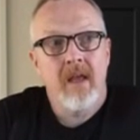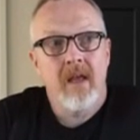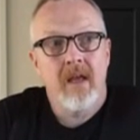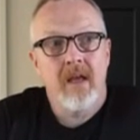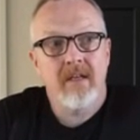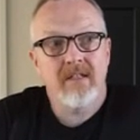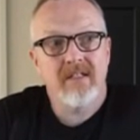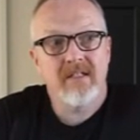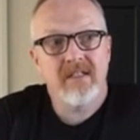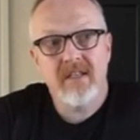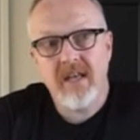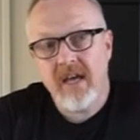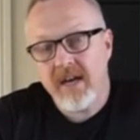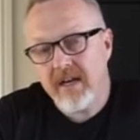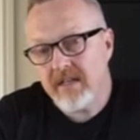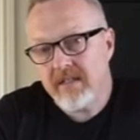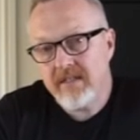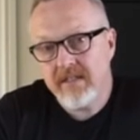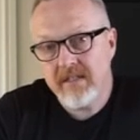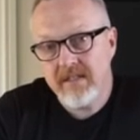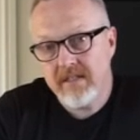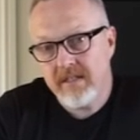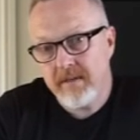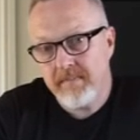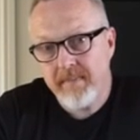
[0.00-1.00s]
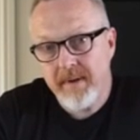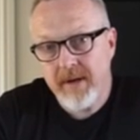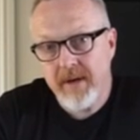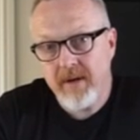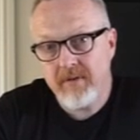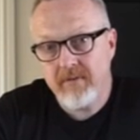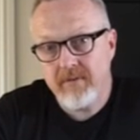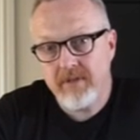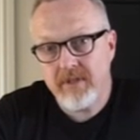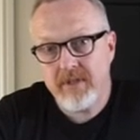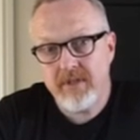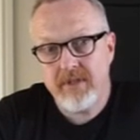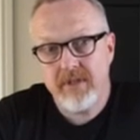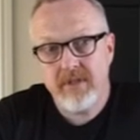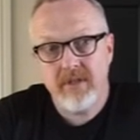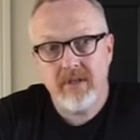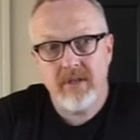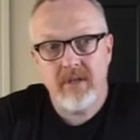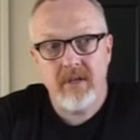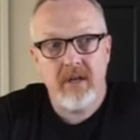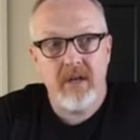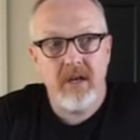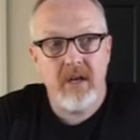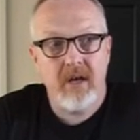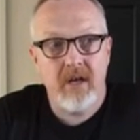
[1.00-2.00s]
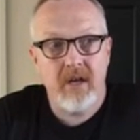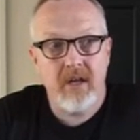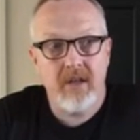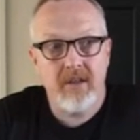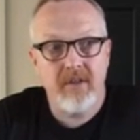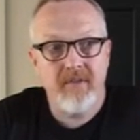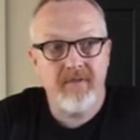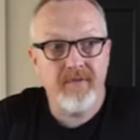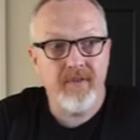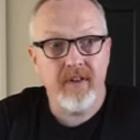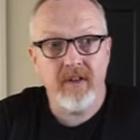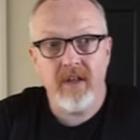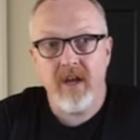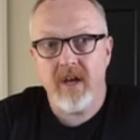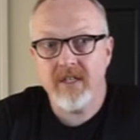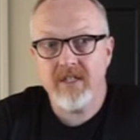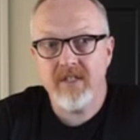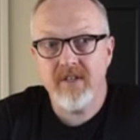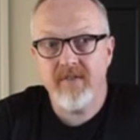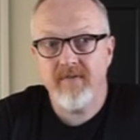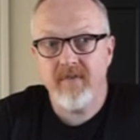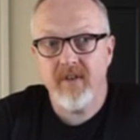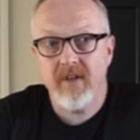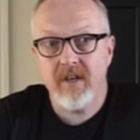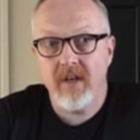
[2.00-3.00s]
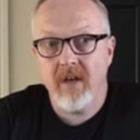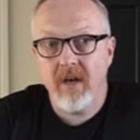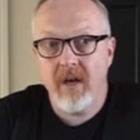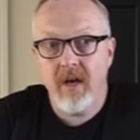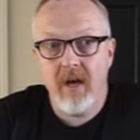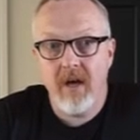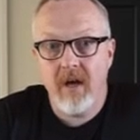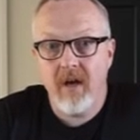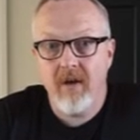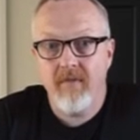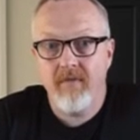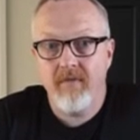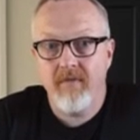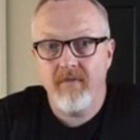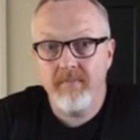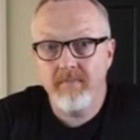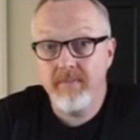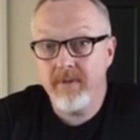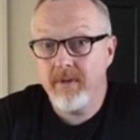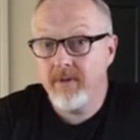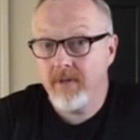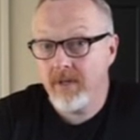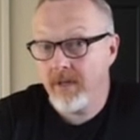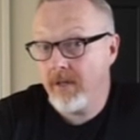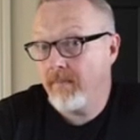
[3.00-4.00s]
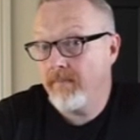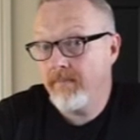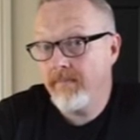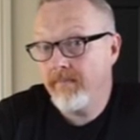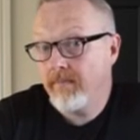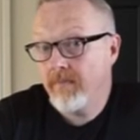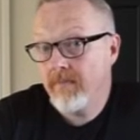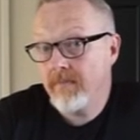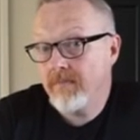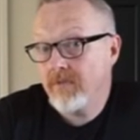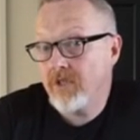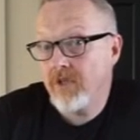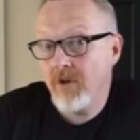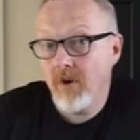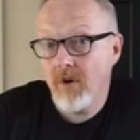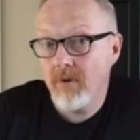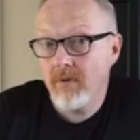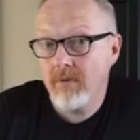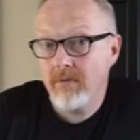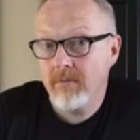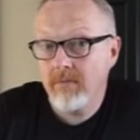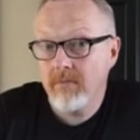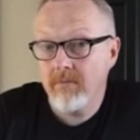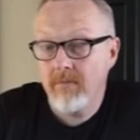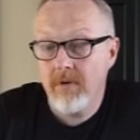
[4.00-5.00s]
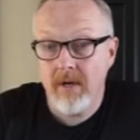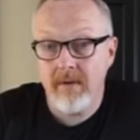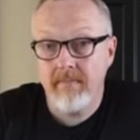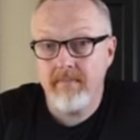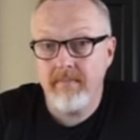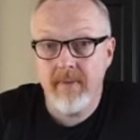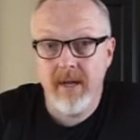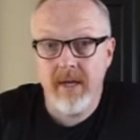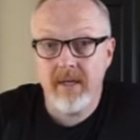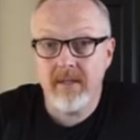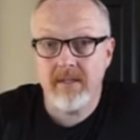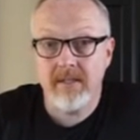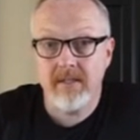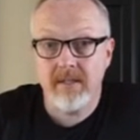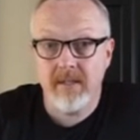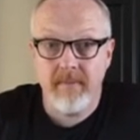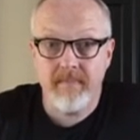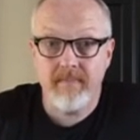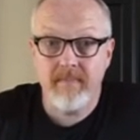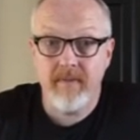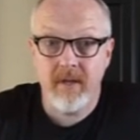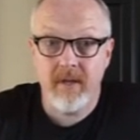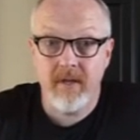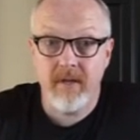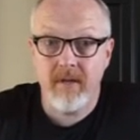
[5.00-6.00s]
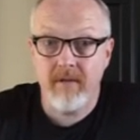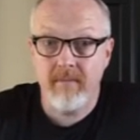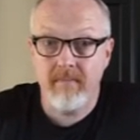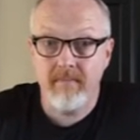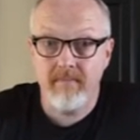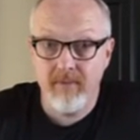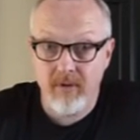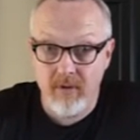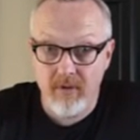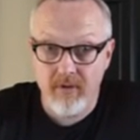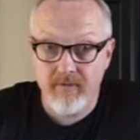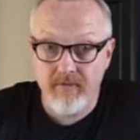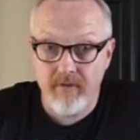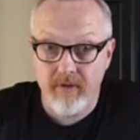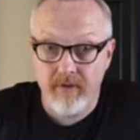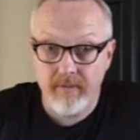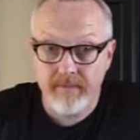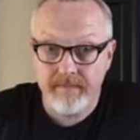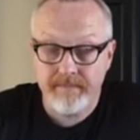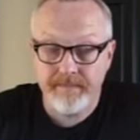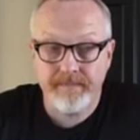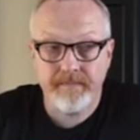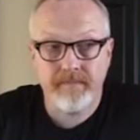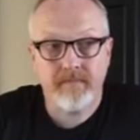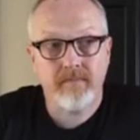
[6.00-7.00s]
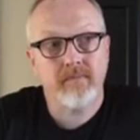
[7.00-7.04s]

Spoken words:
Aesthetics is about the philosophy of beauty. So what makes something beautiful?